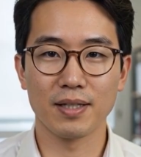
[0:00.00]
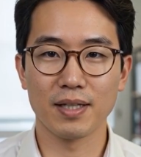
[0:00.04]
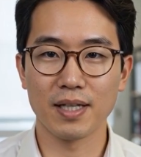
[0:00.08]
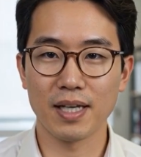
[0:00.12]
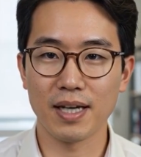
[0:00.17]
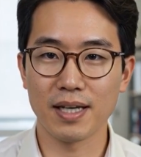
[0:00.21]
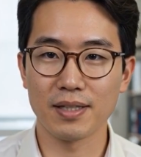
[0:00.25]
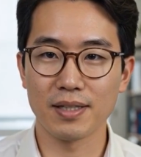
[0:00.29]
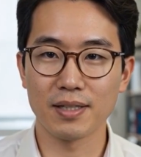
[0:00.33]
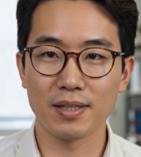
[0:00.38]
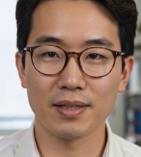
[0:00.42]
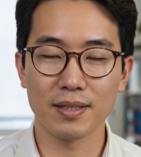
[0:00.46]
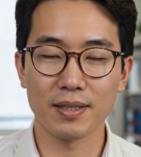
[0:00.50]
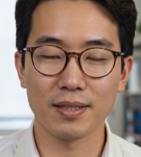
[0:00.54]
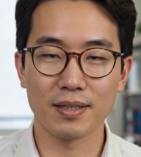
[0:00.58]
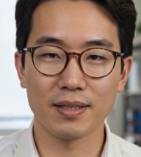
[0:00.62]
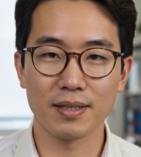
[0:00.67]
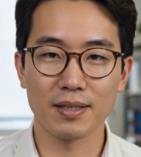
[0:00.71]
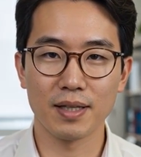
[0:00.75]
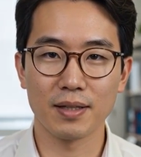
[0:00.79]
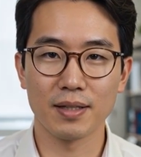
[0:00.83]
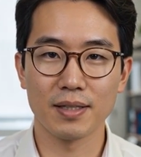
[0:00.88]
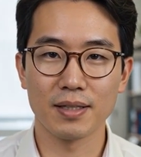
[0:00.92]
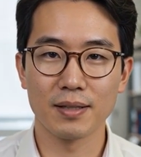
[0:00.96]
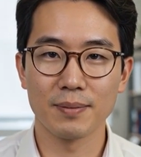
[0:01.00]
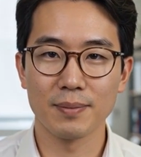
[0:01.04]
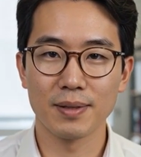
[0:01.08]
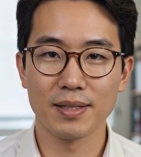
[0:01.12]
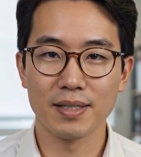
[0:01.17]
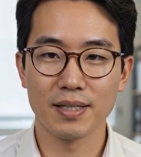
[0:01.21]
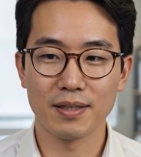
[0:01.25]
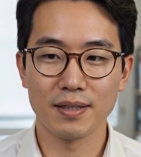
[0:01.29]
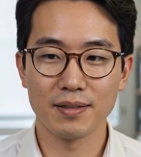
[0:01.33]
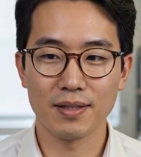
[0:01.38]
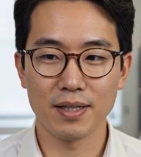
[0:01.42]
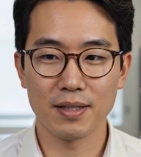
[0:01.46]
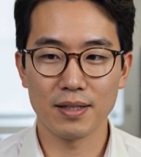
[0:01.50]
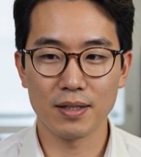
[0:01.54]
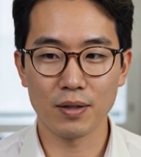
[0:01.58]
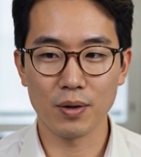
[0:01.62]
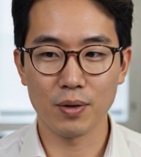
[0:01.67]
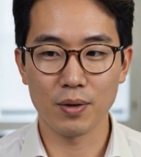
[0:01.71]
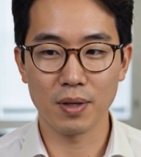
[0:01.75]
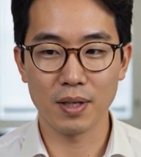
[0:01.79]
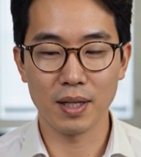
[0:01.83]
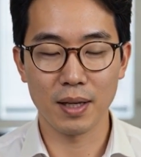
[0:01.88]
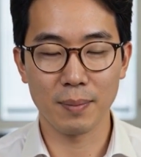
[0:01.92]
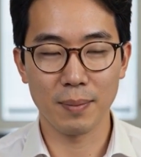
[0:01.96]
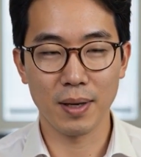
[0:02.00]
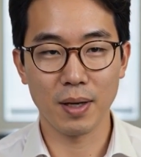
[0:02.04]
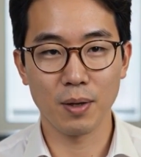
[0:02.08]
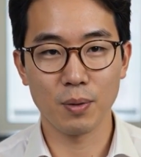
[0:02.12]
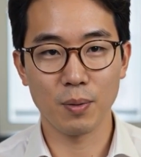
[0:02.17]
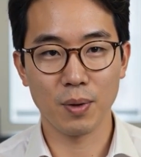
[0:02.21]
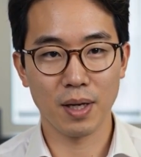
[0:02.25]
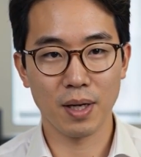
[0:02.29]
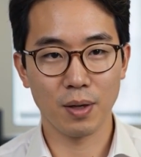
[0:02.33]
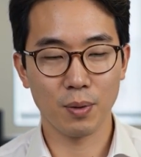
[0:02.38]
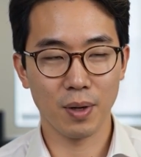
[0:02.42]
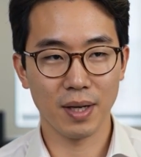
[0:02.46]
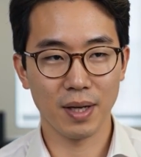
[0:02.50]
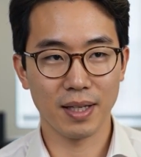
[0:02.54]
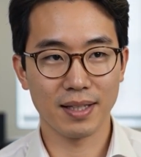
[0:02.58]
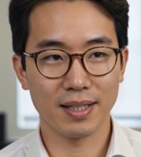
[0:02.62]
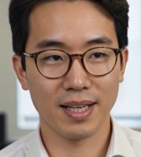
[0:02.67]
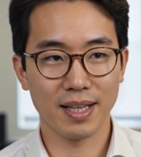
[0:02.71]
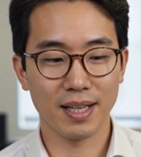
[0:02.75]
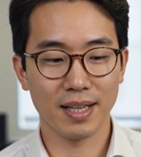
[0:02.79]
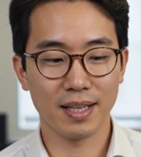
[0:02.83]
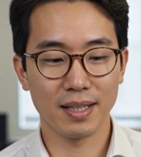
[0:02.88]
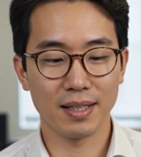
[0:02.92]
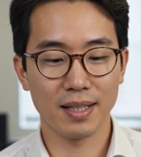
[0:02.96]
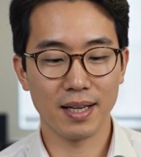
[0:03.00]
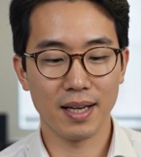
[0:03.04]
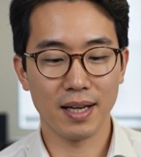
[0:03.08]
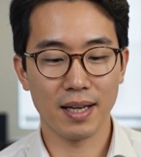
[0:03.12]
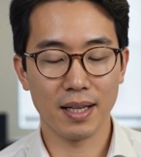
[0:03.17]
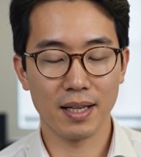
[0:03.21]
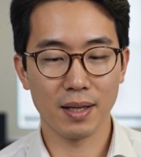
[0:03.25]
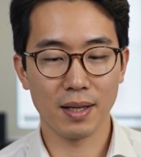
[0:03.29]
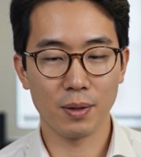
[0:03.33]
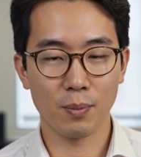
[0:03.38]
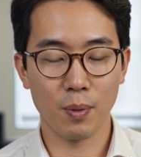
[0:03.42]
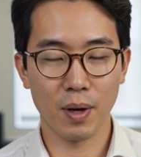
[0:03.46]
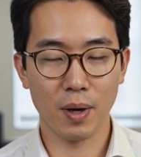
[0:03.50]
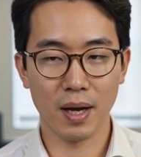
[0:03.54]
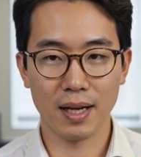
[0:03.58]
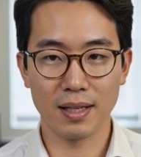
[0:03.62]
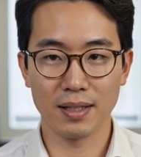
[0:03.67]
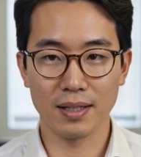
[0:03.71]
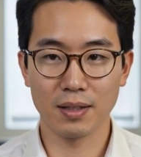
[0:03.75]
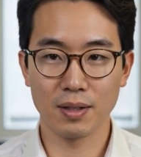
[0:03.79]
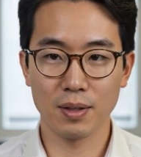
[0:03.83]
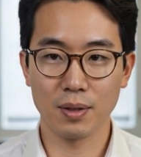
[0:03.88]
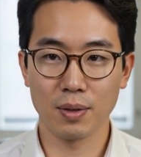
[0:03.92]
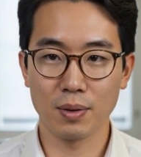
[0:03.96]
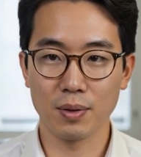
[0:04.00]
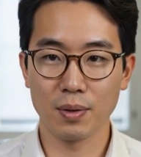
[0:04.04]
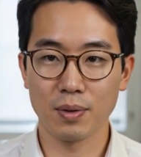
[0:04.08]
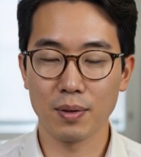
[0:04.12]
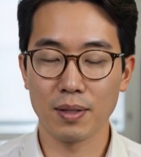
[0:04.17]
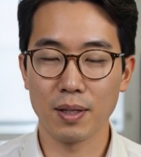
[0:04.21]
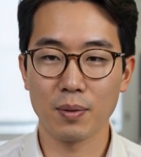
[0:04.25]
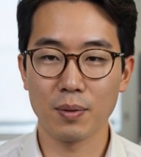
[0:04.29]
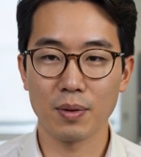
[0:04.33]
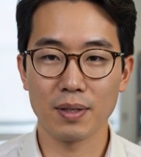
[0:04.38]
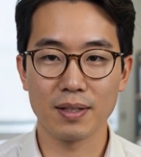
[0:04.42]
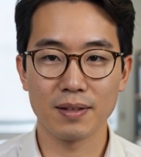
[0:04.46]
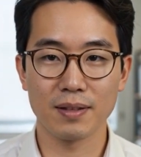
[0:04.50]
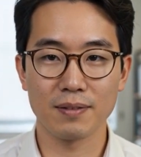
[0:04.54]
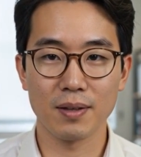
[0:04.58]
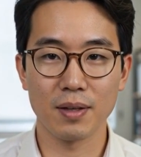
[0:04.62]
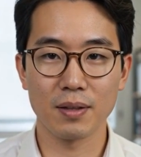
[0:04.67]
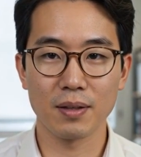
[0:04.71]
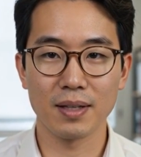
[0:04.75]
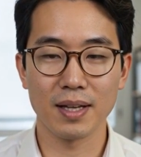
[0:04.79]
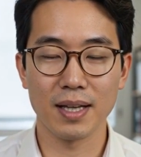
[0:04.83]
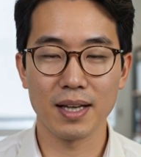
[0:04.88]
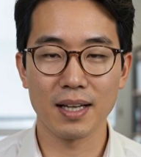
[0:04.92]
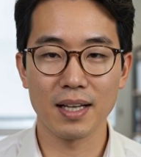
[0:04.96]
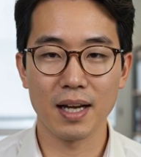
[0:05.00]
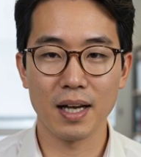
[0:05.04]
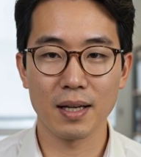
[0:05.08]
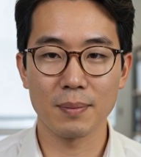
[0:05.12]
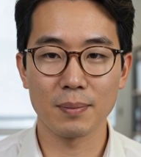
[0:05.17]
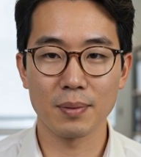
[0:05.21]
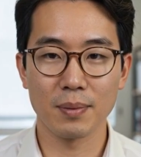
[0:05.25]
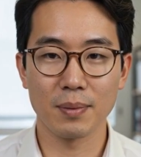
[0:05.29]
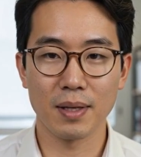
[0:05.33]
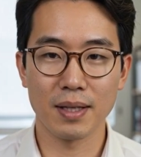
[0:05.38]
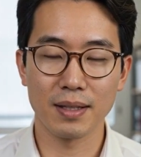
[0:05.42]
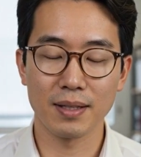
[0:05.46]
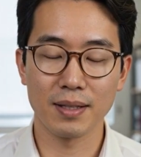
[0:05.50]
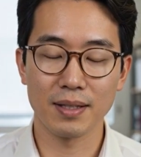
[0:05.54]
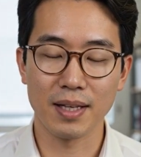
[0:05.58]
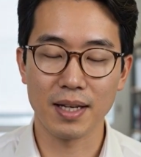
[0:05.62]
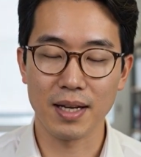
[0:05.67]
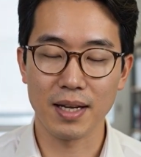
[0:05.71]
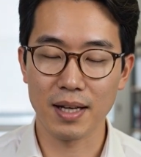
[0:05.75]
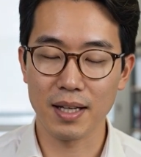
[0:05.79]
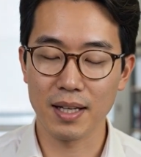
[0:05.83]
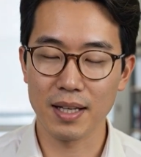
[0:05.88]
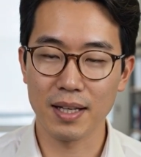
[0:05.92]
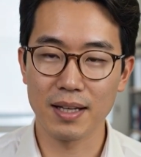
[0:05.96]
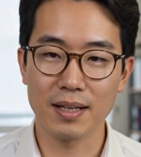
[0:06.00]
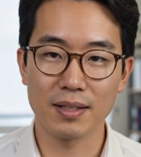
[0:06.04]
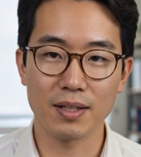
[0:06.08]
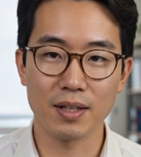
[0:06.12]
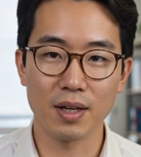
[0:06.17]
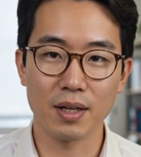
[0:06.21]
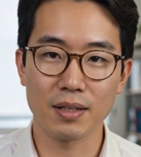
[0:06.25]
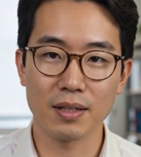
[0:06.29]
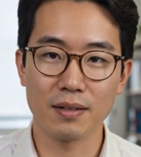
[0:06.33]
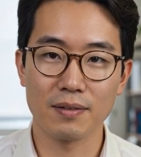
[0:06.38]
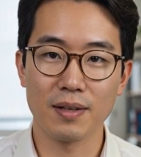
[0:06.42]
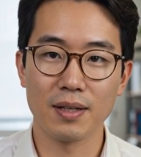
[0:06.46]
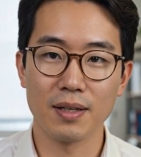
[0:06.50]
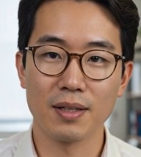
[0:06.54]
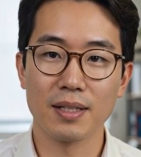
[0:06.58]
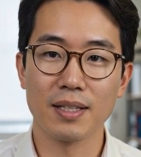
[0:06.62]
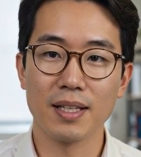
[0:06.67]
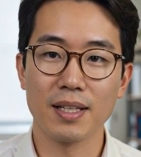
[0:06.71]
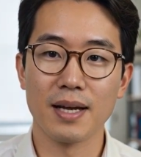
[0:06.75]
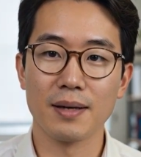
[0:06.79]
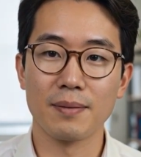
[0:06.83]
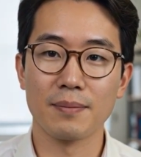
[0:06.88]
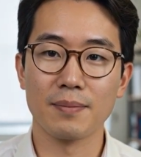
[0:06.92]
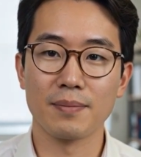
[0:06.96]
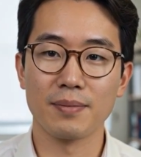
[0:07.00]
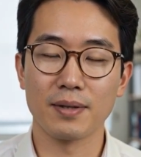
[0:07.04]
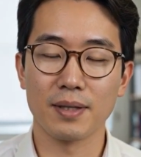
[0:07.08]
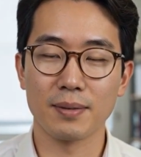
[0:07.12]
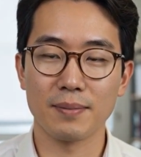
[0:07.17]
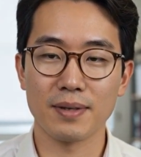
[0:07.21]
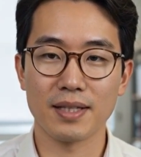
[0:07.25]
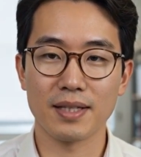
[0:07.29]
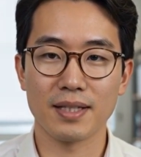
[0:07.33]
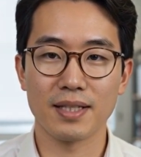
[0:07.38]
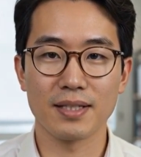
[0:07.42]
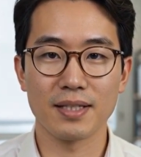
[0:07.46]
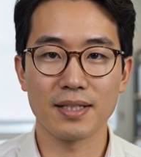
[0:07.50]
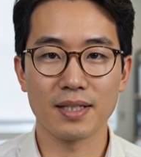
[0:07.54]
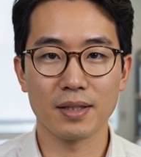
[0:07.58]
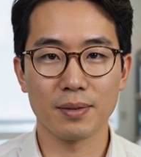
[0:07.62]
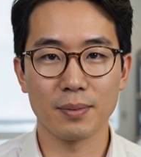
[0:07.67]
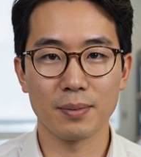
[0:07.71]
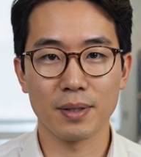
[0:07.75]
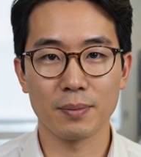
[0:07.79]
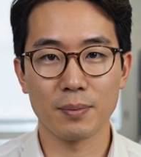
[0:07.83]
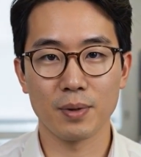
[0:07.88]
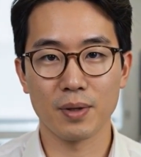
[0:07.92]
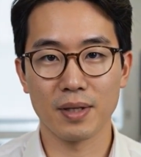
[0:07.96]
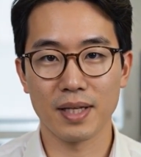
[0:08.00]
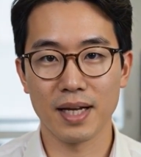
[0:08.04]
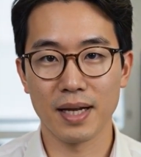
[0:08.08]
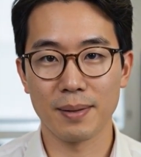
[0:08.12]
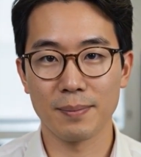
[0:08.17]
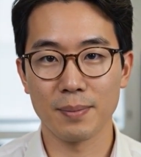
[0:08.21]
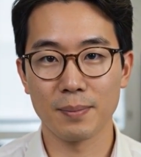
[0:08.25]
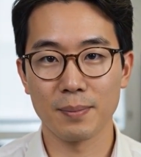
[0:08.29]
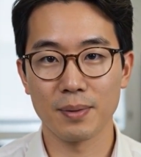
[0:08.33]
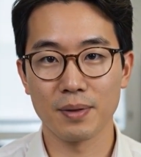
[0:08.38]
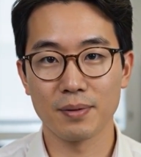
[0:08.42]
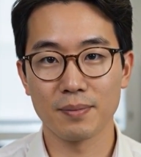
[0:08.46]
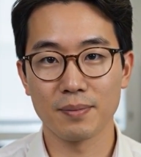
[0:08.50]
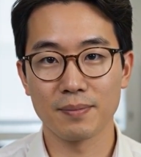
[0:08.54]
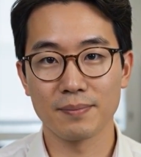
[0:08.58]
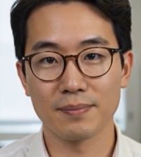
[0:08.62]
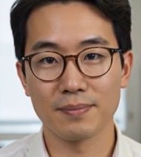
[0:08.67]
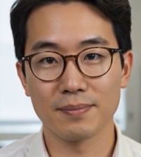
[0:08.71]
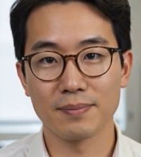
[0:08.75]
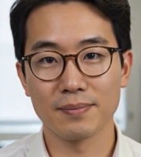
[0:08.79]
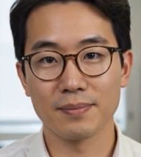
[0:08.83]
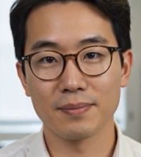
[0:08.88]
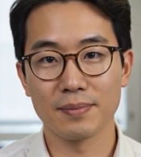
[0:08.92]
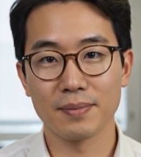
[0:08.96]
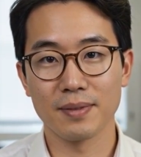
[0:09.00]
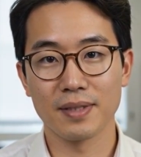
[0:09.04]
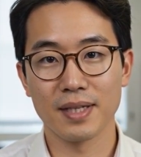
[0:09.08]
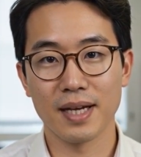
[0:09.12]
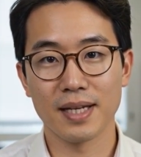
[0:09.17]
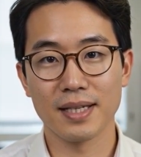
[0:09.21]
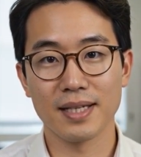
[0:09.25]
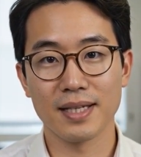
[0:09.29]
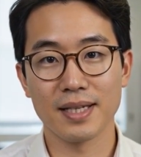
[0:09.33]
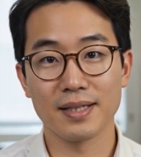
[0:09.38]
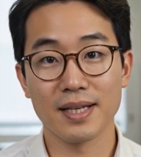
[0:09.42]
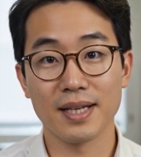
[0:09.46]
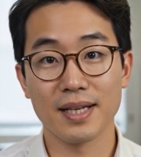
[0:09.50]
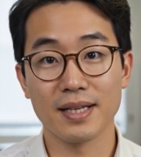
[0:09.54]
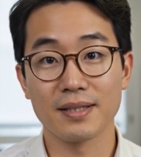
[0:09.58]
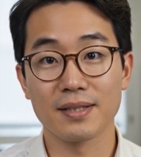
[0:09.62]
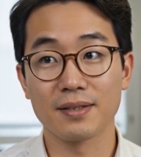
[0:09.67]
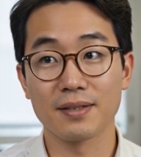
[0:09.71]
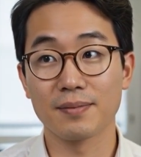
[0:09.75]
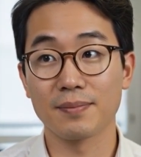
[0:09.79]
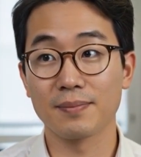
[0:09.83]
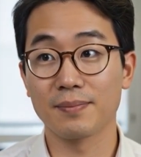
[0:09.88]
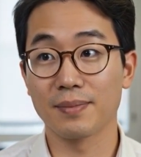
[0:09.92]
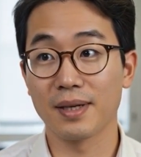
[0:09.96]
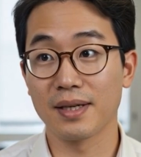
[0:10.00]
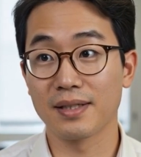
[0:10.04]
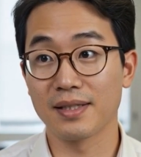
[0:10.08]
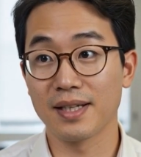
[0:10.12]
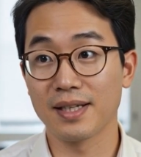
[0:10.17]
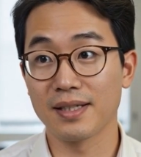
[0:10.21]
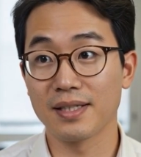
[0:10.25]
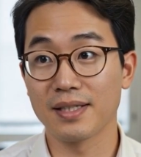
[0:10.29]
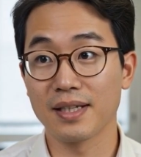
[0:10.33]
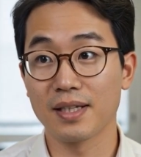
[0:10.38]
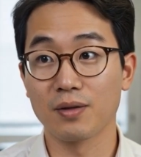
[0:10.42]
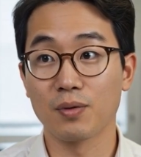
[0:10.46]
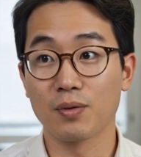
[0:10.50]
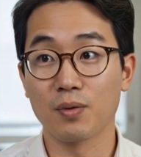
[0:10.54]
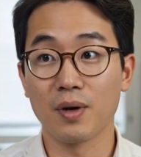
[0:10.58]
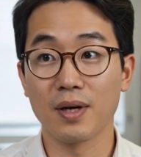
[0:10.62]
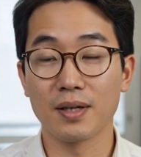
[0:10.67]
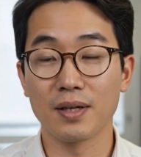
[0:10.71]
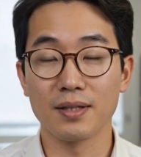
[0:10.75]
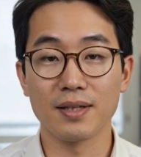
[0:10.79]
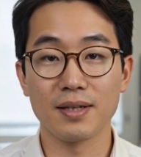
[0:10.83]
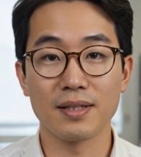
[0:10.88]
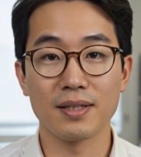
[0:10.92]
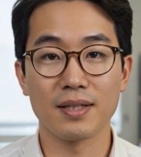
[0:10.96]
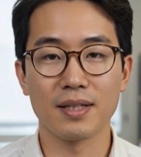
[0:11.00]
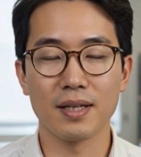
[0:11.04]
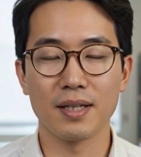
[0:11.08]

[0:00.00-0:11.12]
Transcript: changes tell a specific story about where Wine is heading and why the tool that once felt like a compromise has started feeling like something considerably more capable. Cite index 19.1.